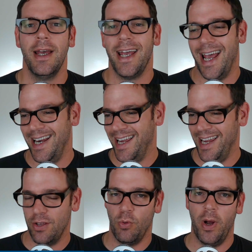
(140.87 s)
And
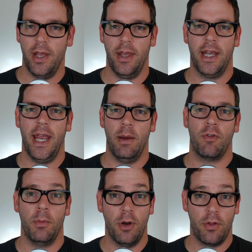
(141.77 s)
either way, they came
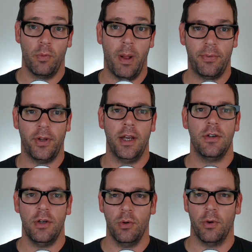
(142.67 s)
from another website
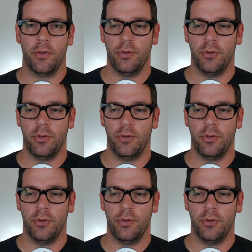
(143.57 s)
to yours.